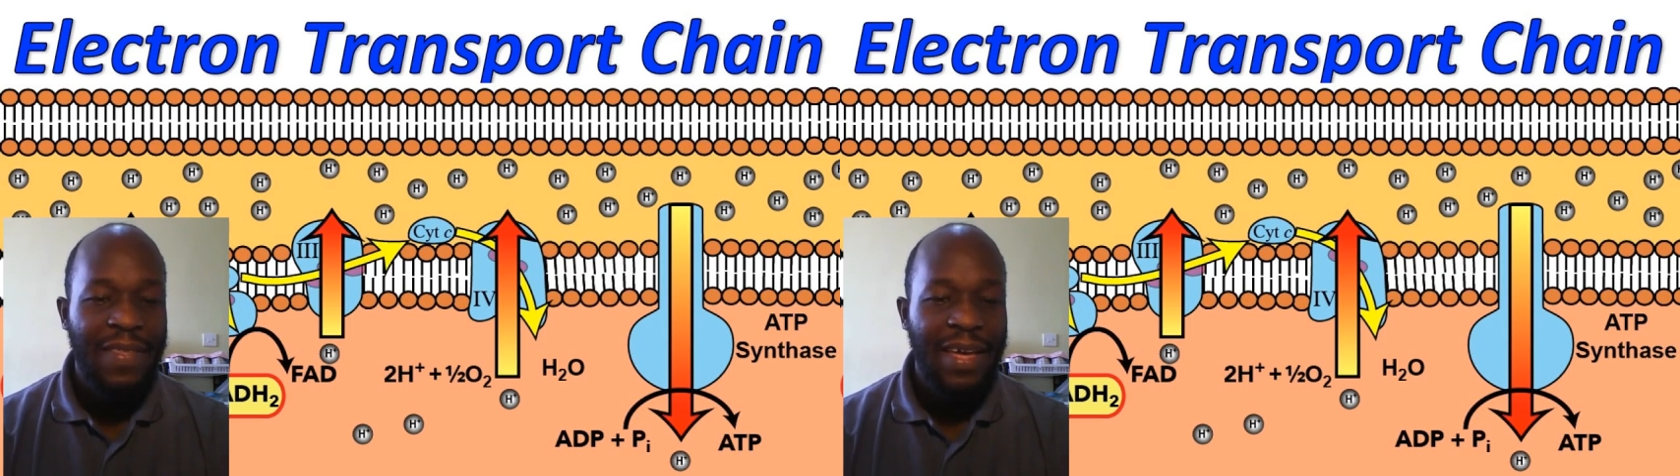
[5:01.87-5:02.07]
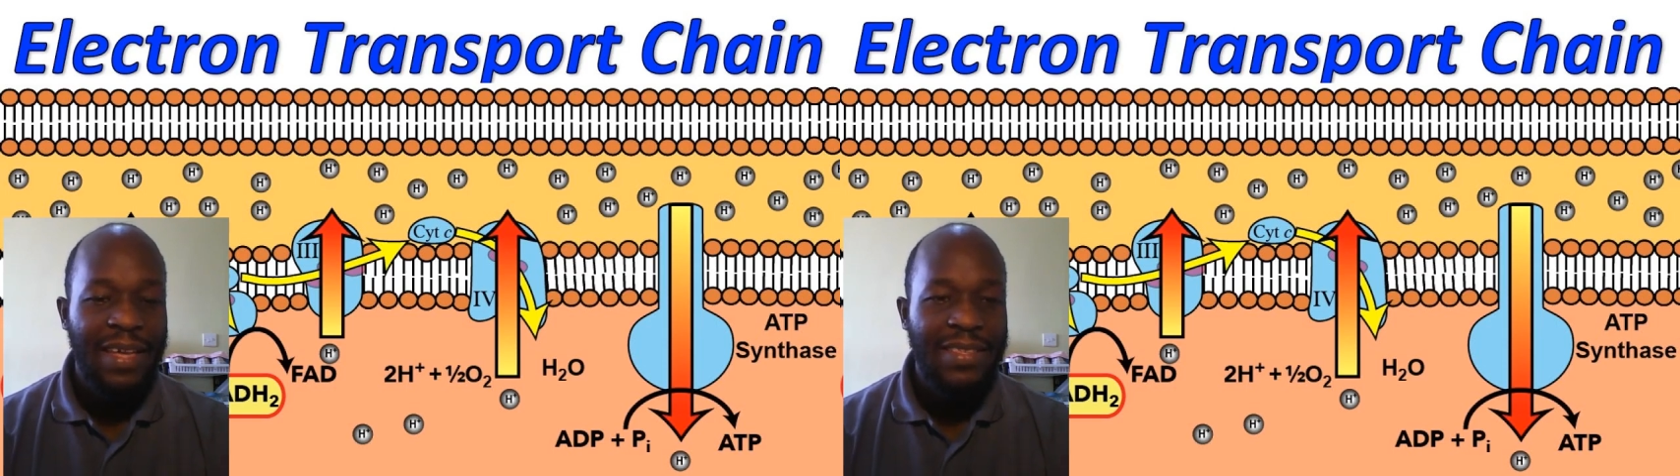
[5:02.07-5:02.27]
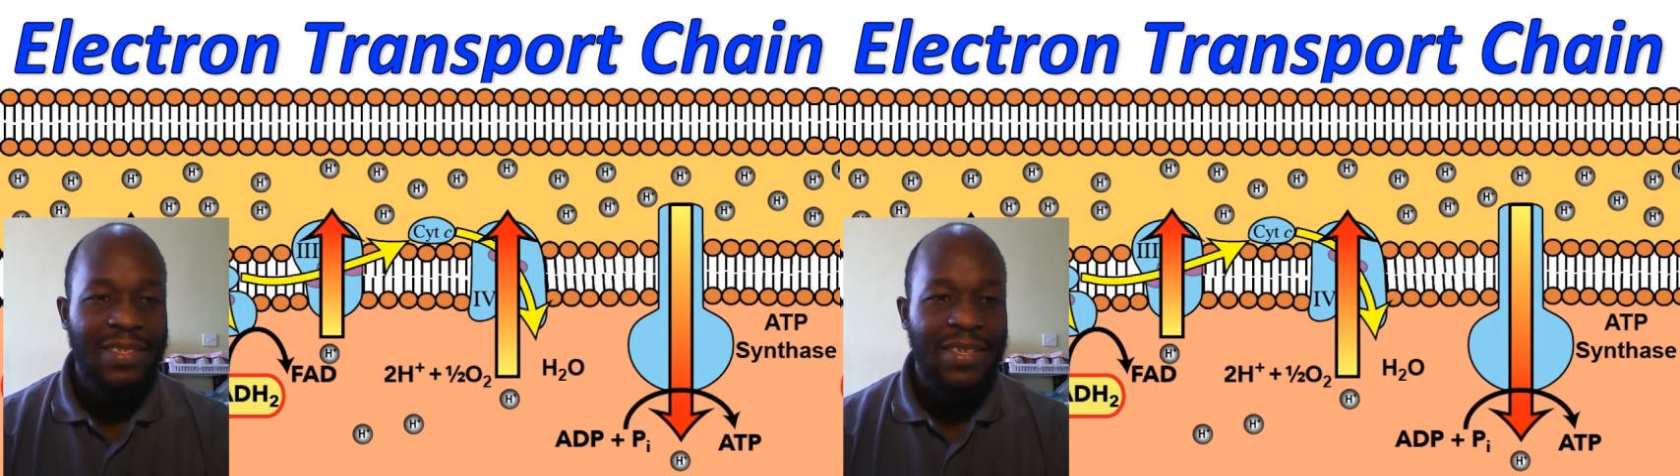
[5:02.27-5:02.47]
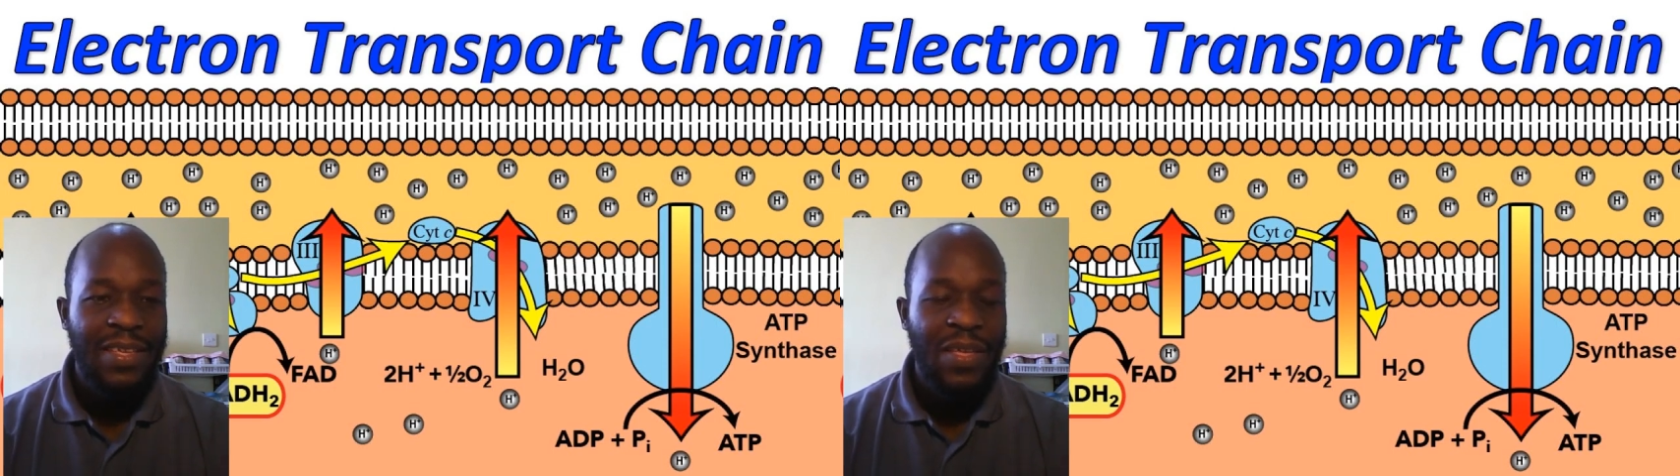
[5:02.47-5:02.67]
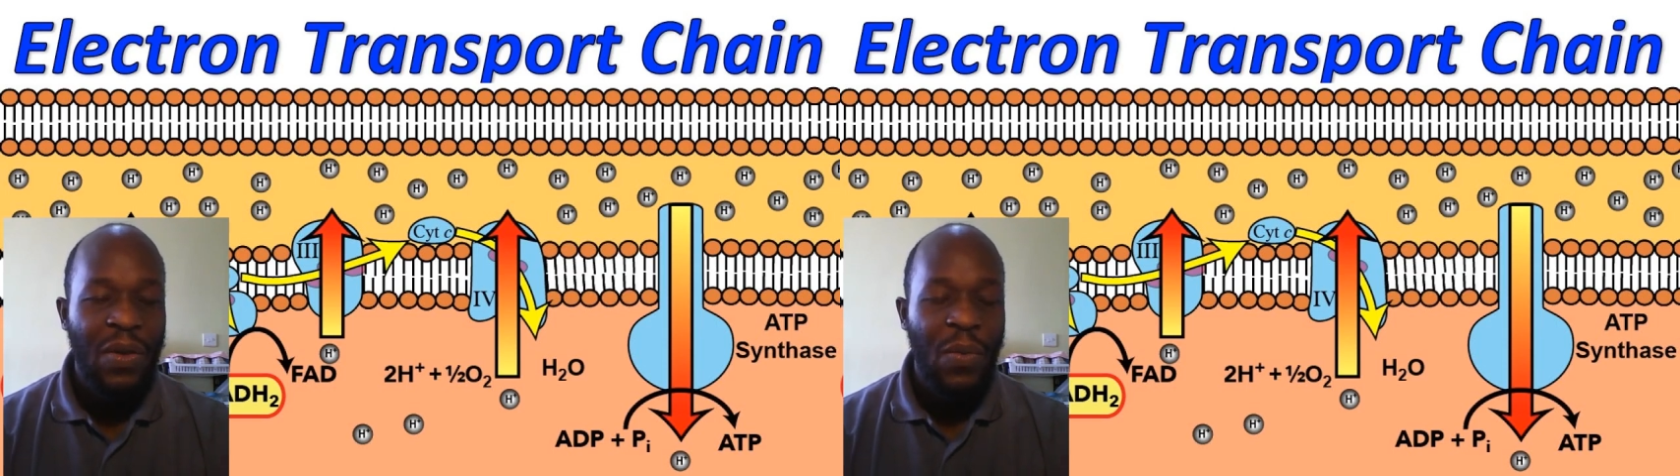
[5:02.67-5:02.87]
that,
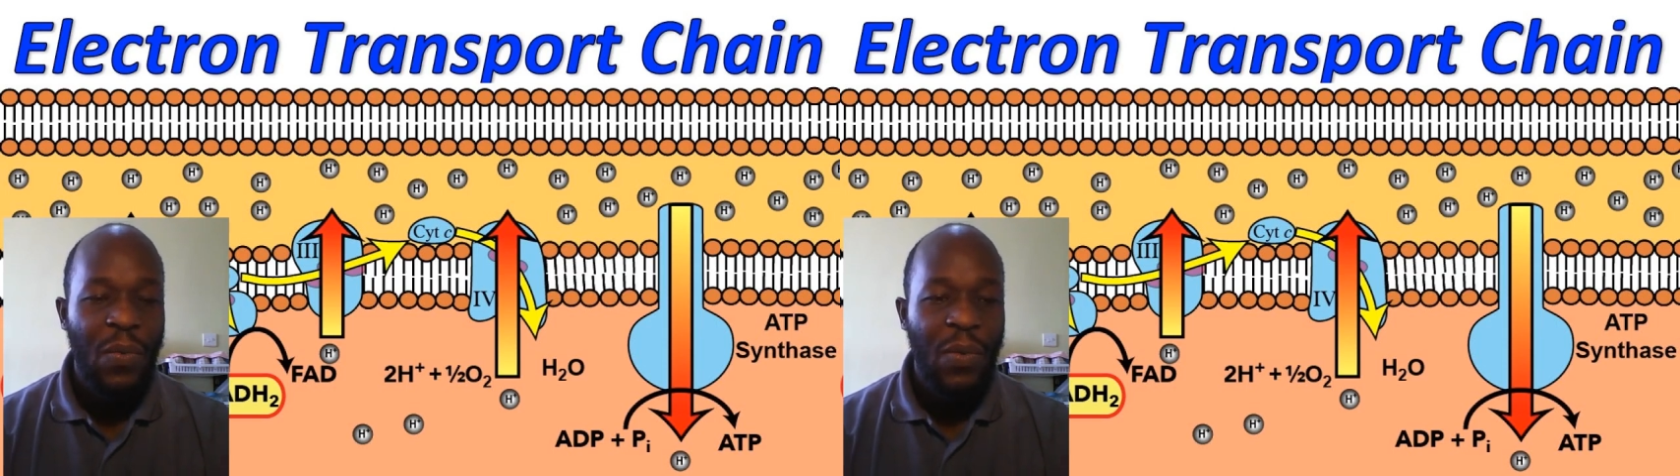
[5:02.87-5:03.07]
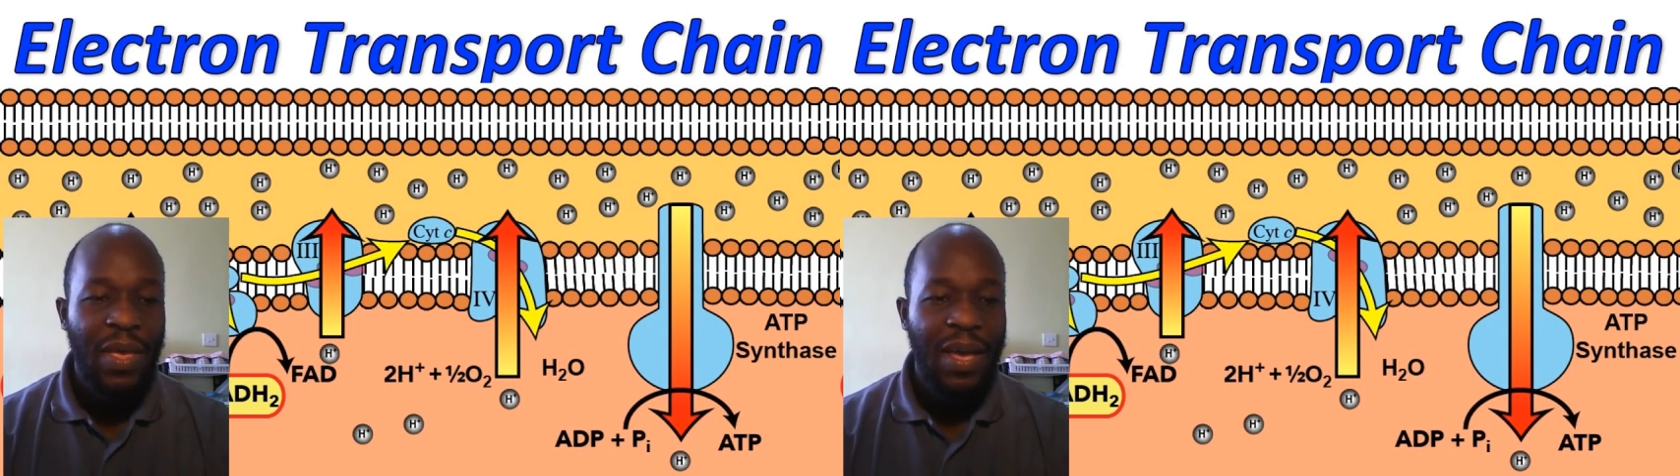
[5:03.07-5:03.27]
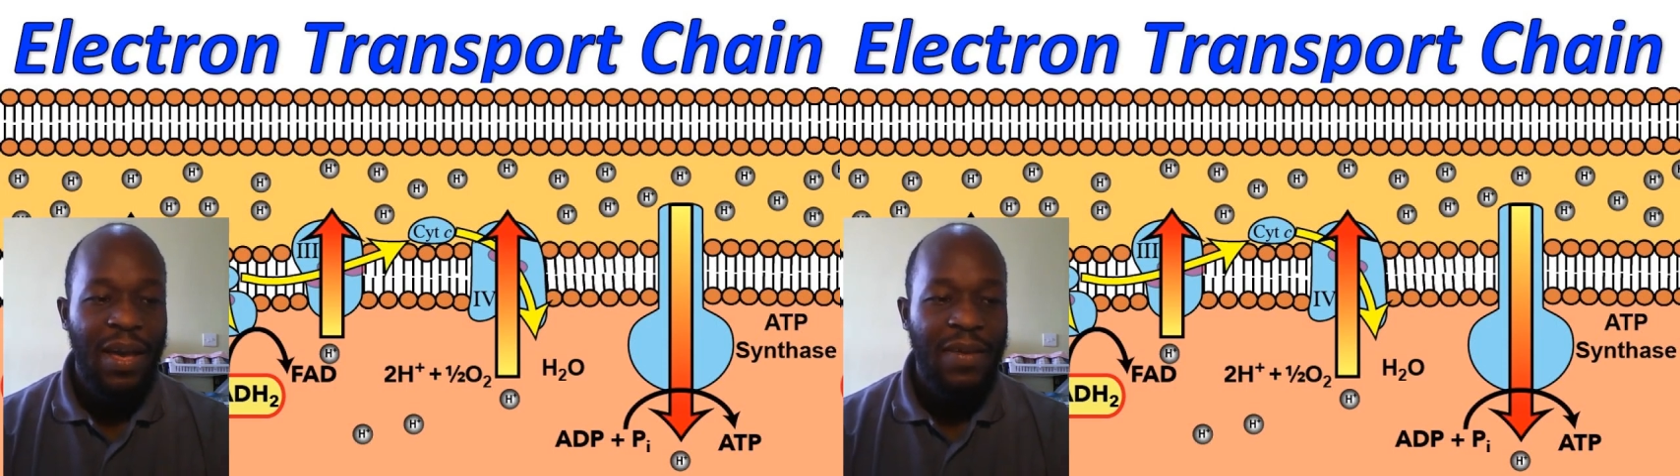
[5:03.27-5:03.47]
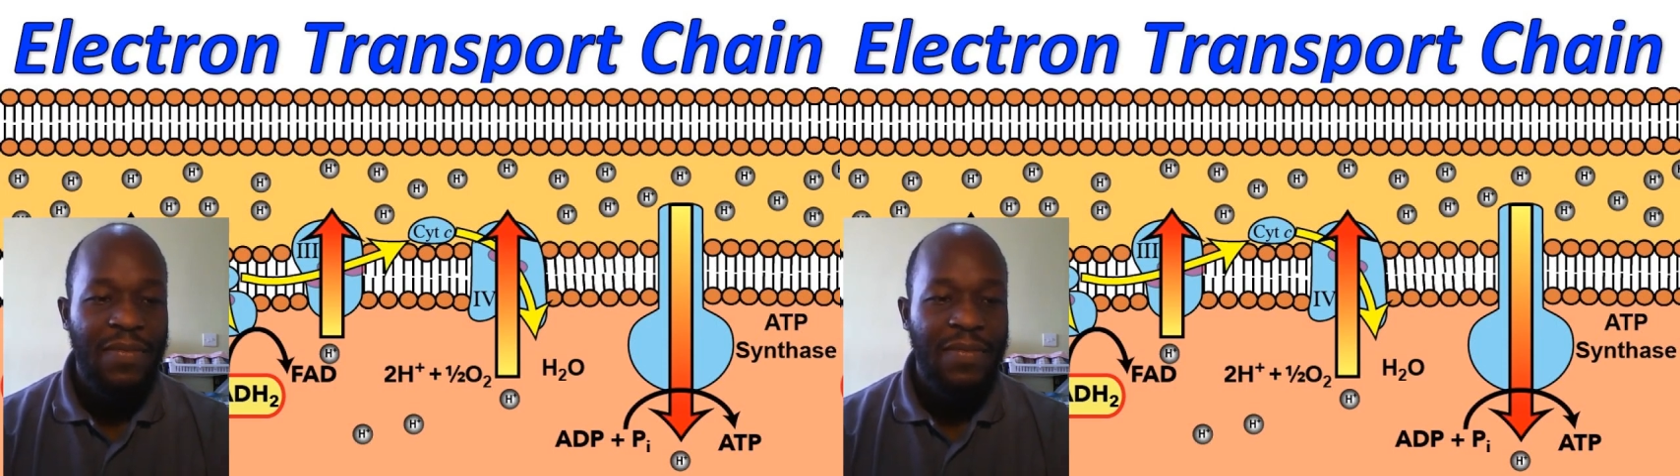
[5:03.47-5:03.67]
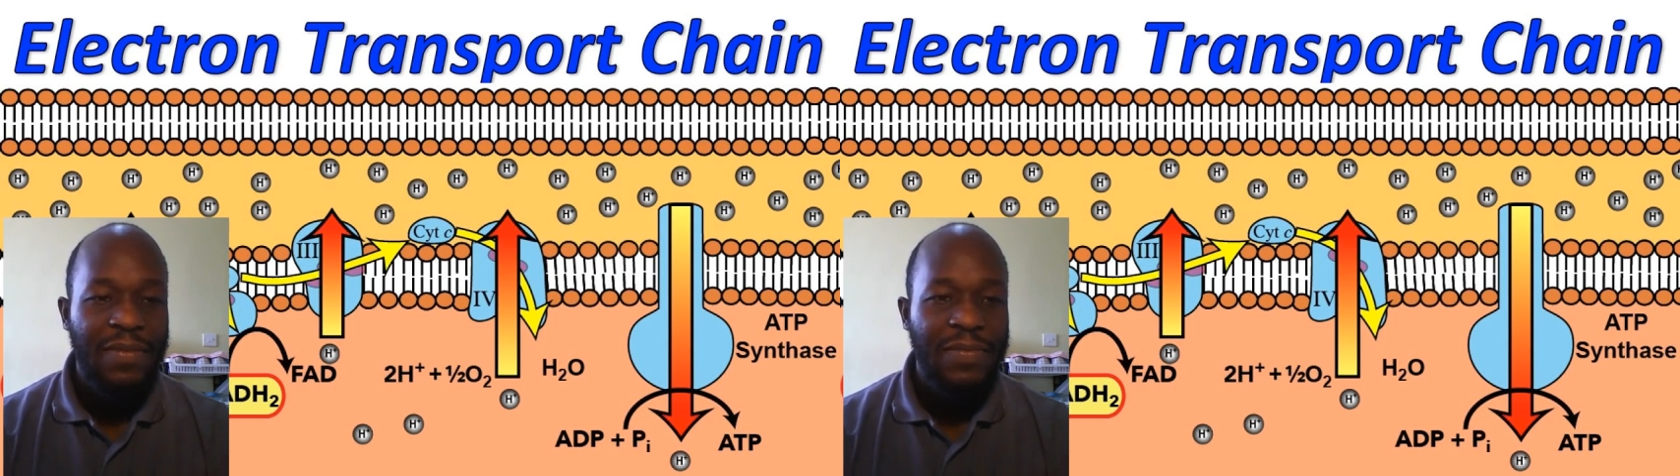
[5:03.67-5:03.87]
we have